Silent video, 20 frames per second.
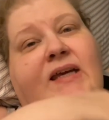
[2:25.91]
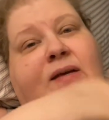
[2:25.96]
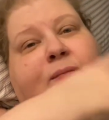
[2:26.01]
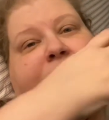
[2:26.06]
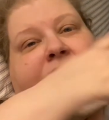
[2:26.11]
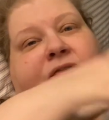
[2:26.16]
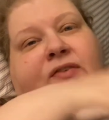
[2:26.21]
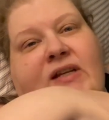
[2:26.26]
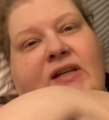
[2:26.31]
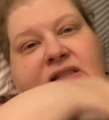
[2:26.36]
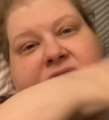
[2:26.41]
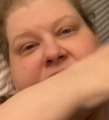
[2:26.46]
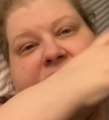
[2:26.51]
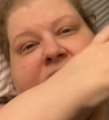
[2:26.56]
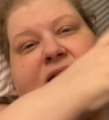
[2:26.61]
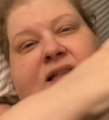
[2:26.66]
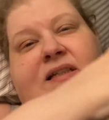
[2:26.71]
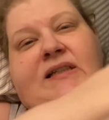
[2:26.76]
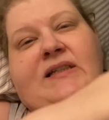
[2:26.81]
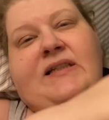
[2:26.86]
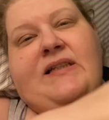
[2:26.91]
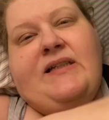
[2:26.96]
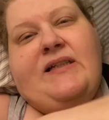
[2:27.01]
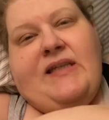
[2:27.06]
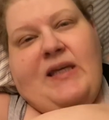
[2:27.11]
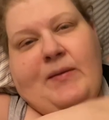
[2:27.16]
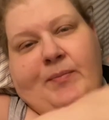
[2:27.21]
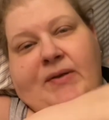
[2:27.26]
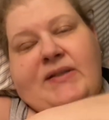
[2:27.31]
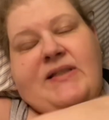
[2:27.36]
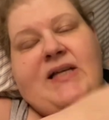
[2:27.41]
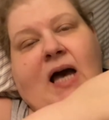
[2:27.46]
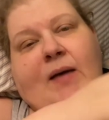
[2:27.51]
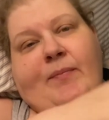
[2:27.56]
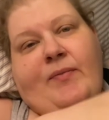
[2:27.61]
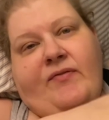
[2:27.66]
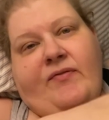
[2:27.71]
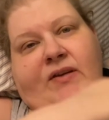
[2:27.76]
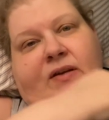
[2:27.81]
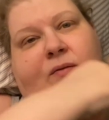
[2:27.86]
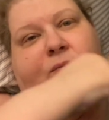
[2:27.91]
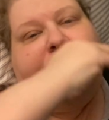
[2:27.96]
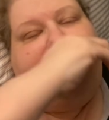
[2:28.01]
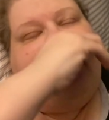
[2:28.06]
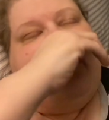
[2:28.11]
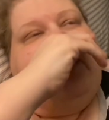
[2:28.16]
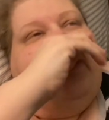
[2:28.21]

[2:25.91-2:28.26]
But if he doesn't keep on top of it with